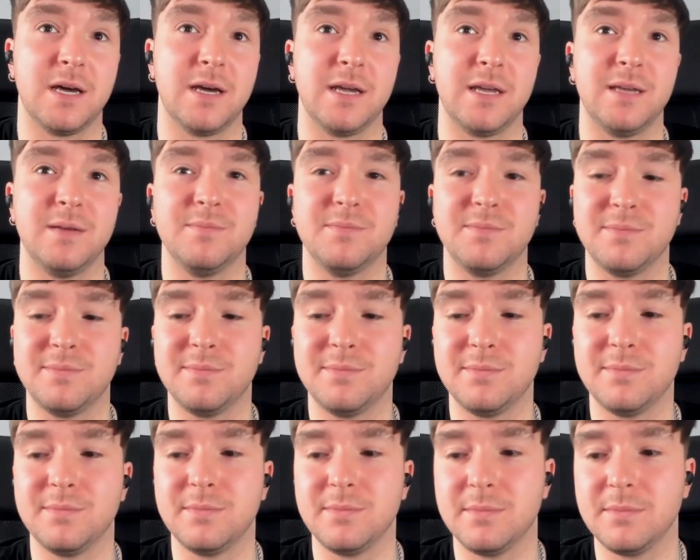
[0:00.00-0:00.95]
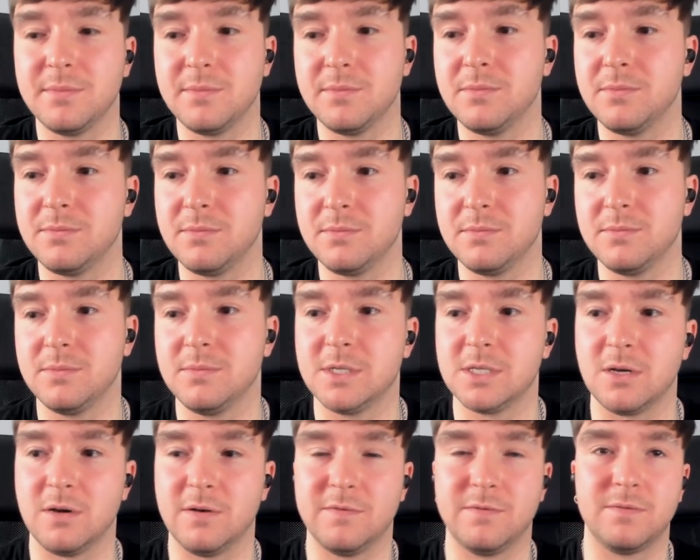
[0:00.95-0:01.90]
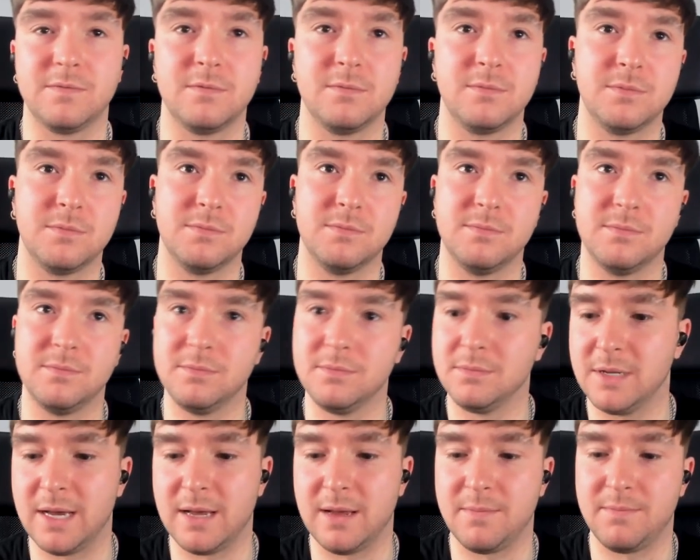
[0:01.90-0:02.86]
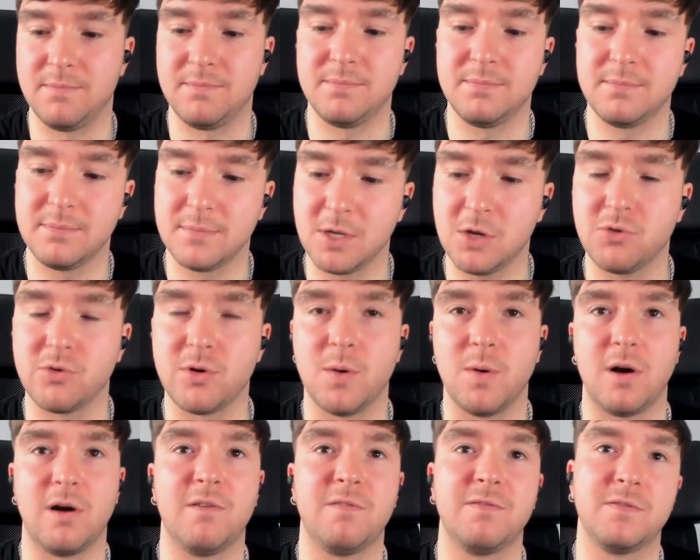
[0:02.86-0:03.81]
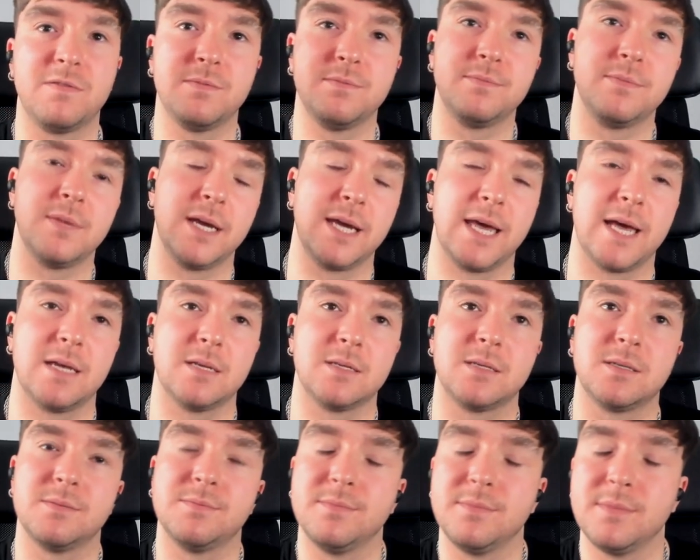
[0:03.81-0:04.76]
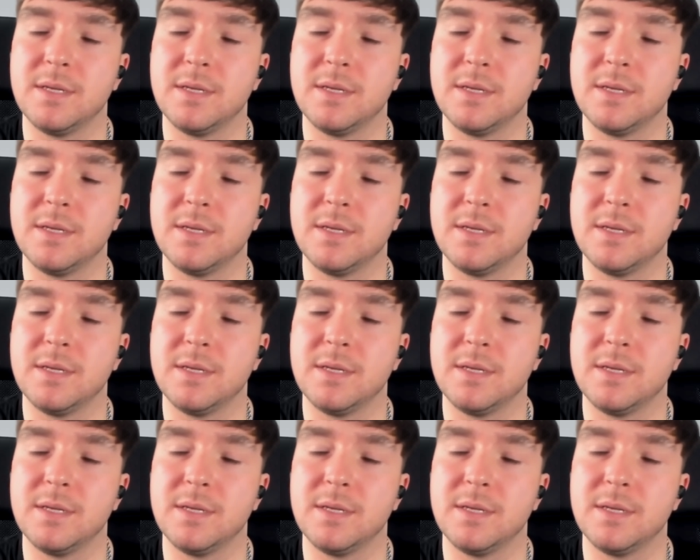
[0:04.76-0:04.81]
I sort of grew off, I guess.